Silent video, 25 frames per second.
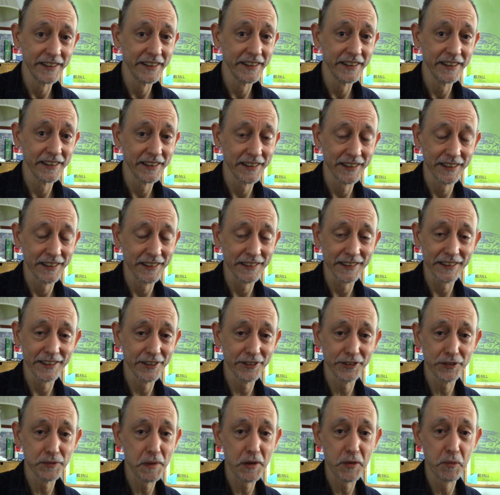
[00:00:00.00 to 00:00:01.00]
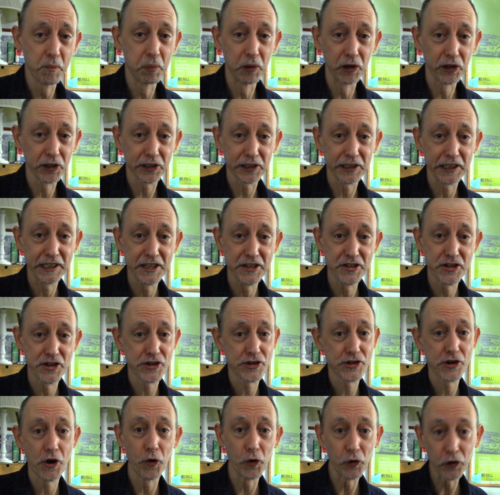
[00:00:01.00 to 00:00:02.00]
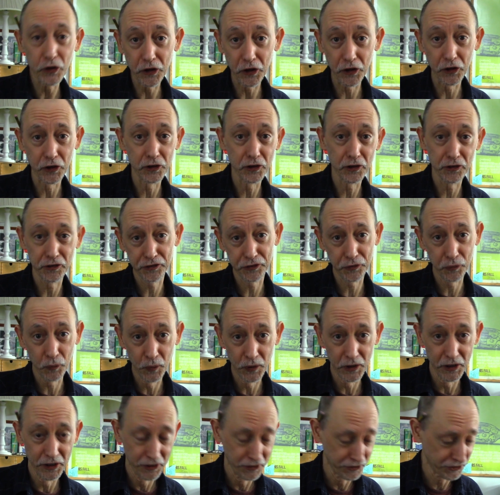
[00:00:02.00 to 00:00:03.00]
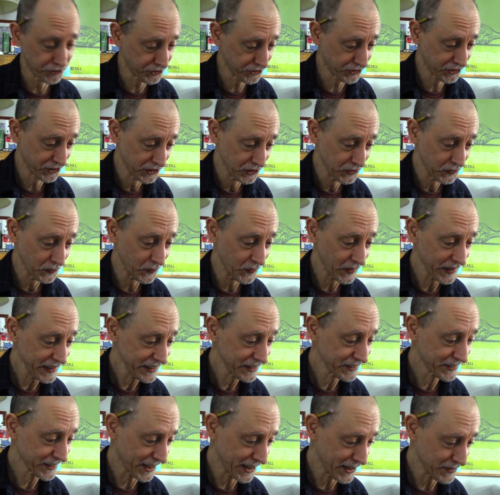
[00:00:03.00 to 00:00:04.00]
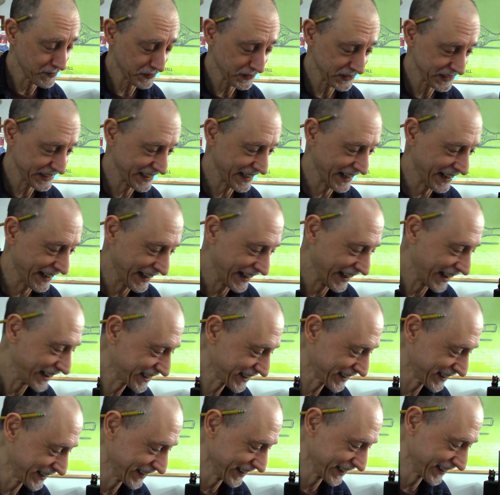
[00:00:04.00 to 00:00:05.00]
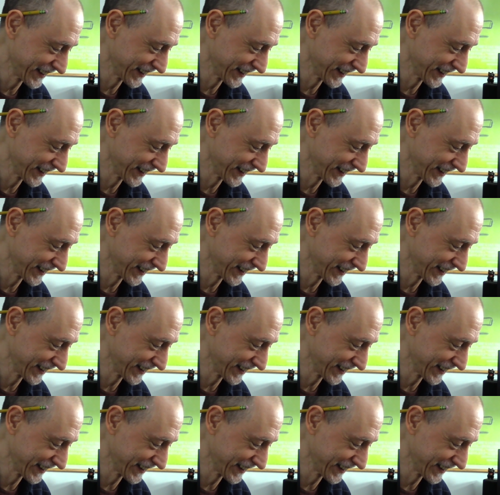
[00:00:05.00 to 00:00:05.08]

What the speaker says: Elizabeth Berkley and Showgirls worst. What is up with that?